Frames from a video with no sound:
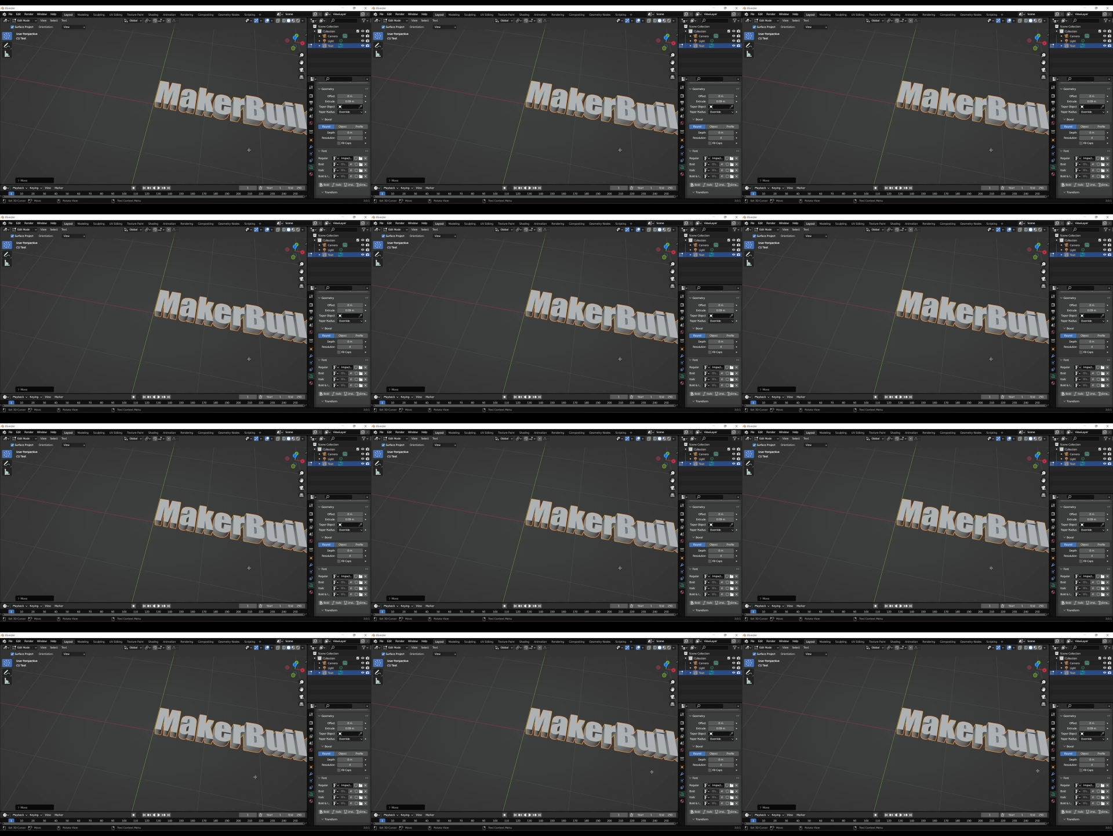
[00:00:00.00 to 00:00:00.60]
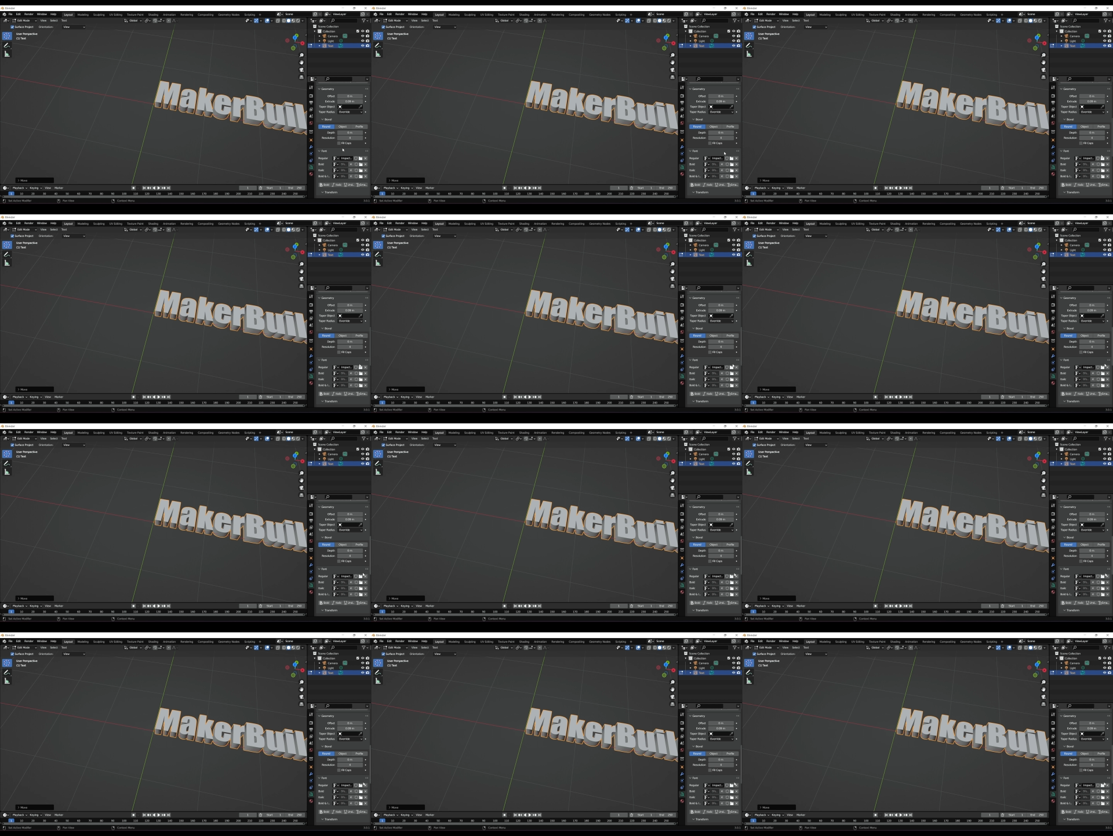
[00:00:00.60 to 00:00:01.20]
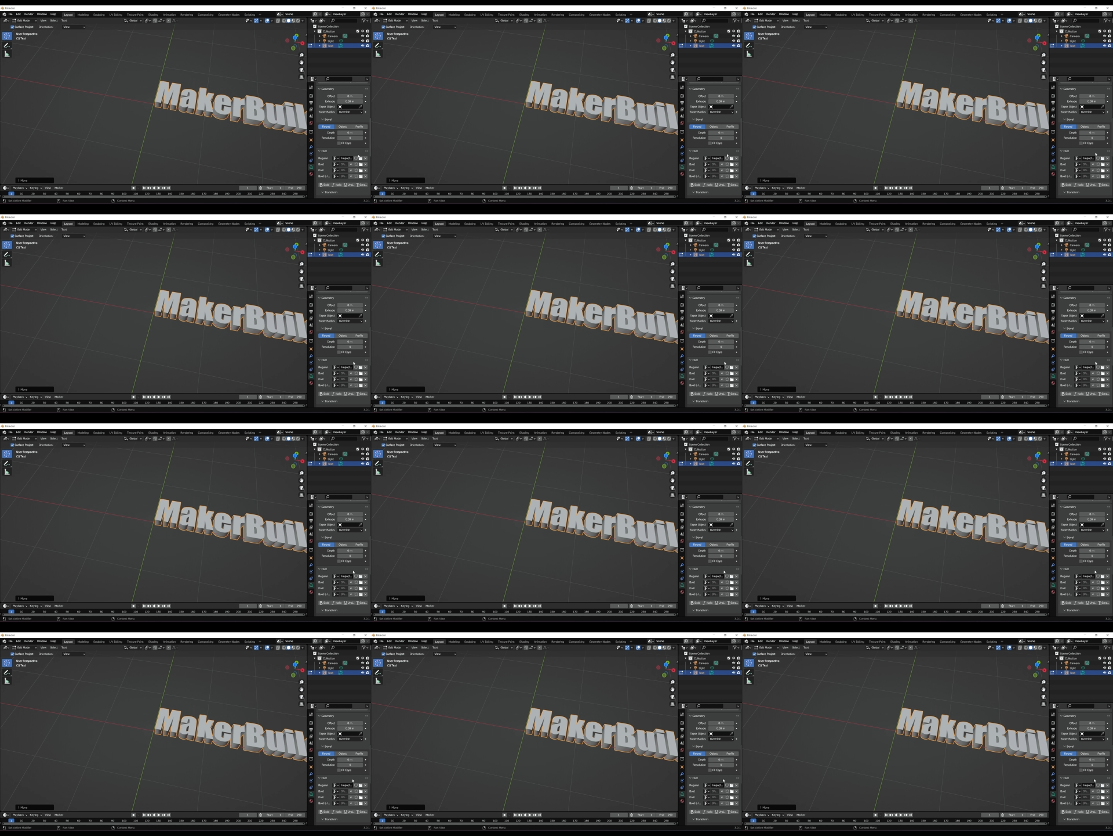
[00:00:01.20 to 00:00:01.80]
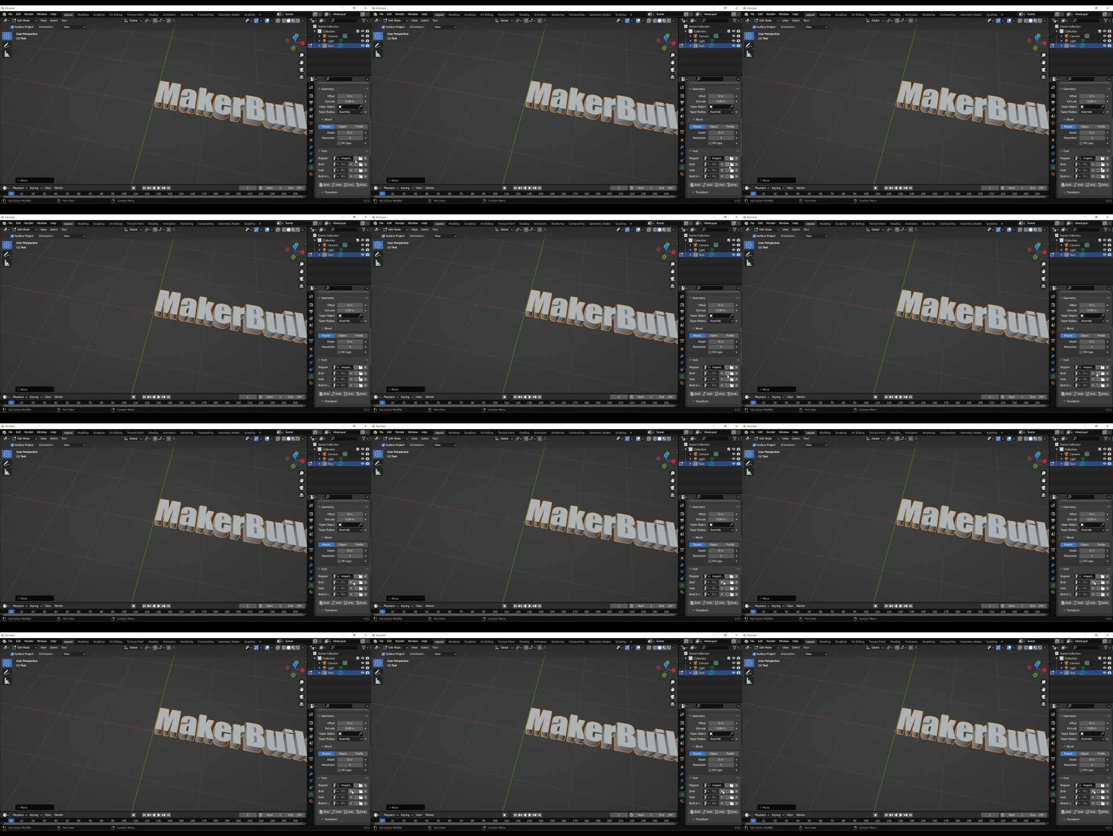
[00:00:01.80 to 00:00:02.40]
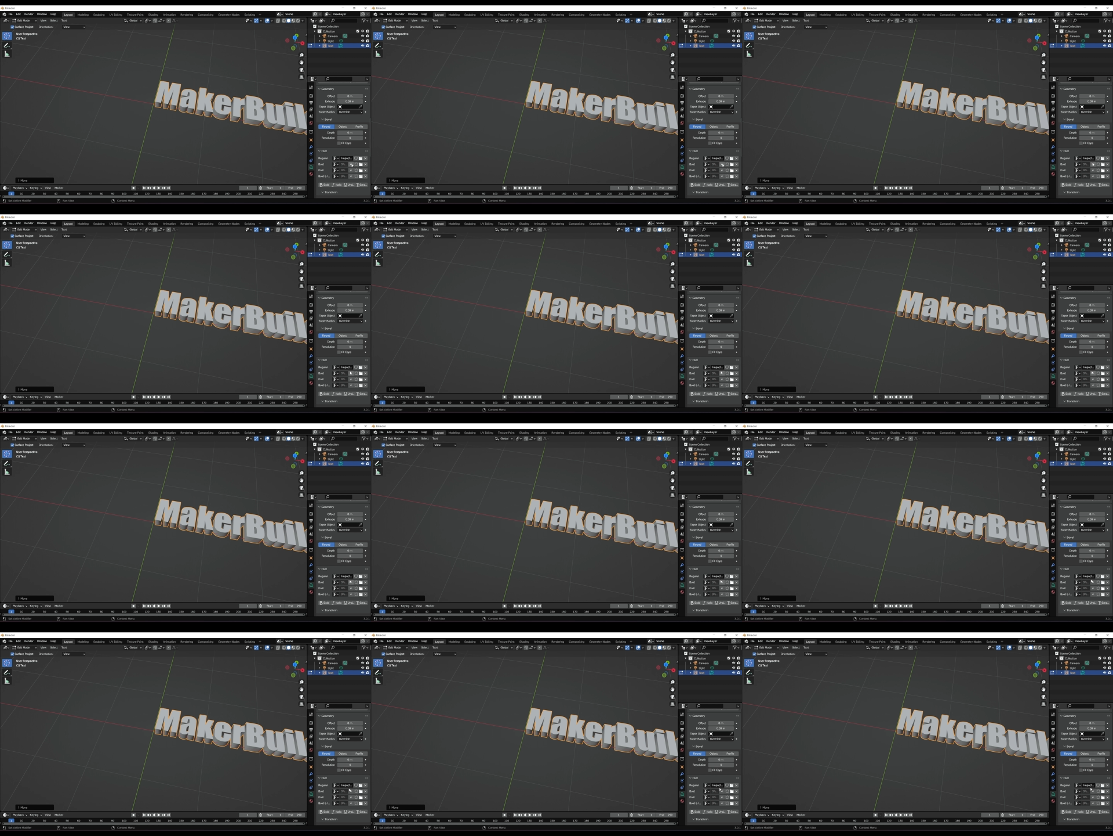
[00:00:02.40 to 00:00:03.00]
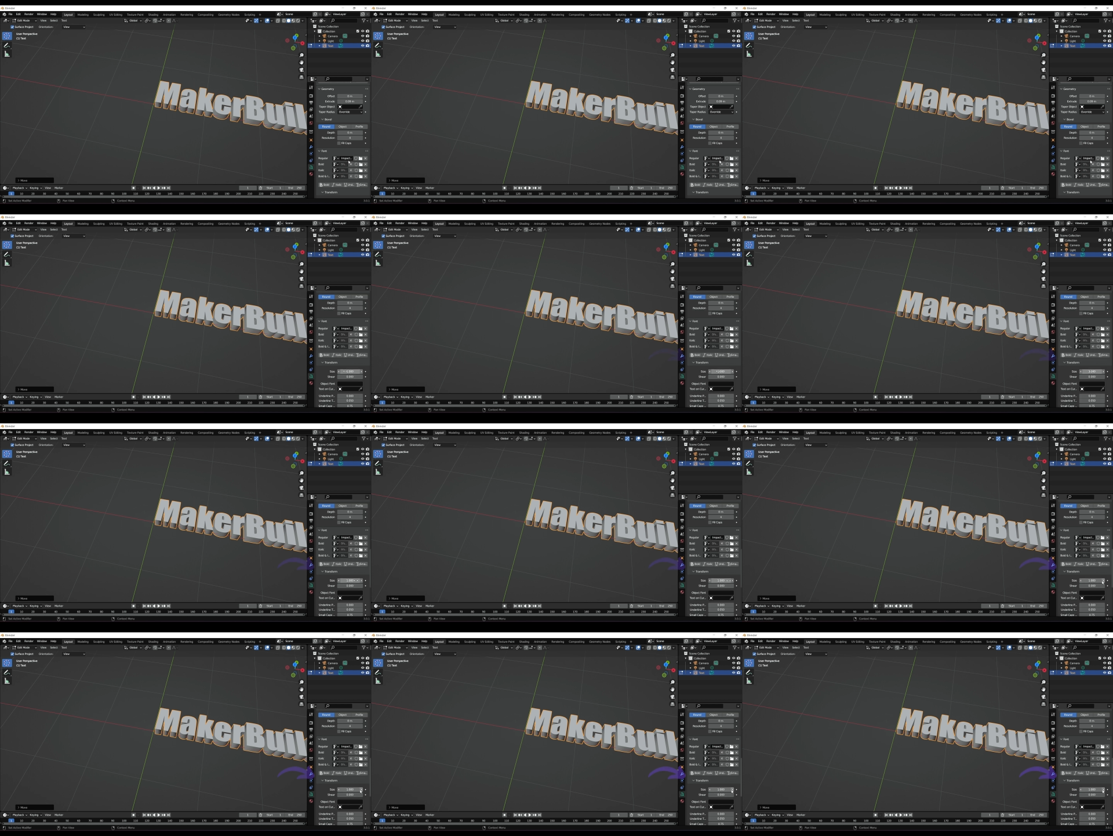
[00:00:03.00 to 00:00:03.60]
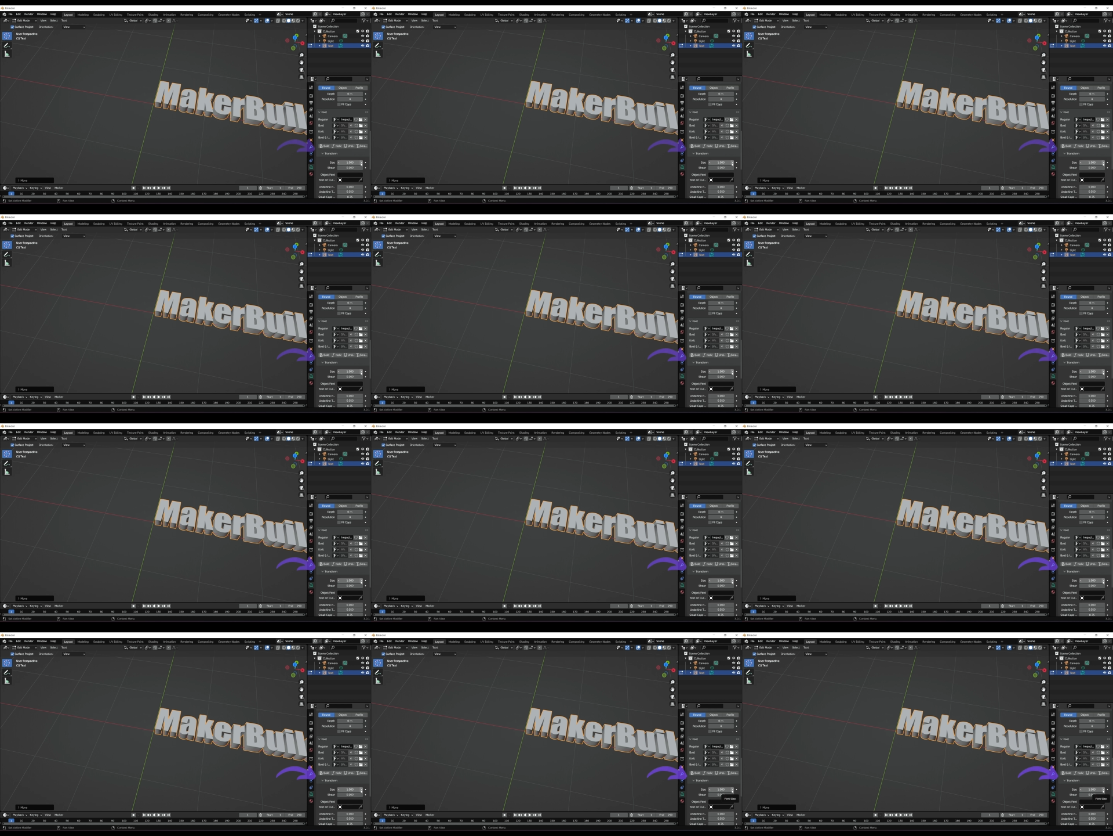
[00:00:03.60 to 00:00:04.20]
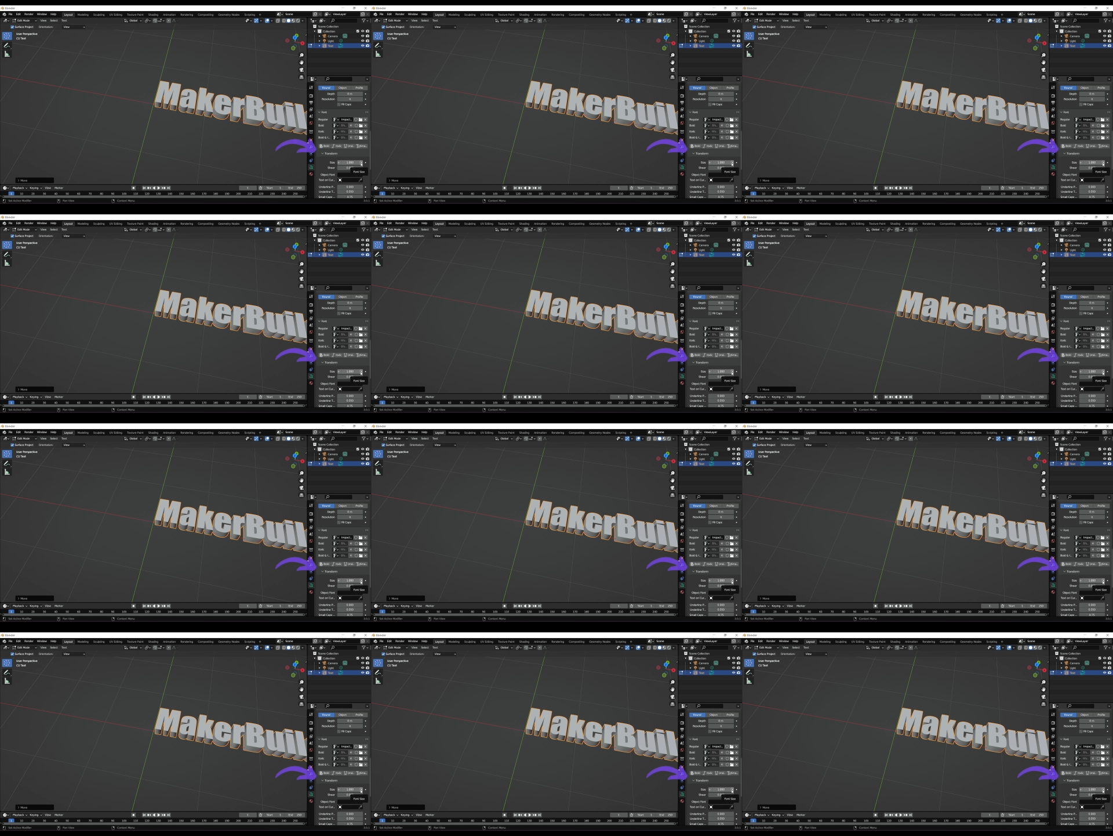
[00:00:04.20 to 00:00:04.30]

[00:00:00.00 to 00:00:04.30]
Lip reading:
(no speaker visible)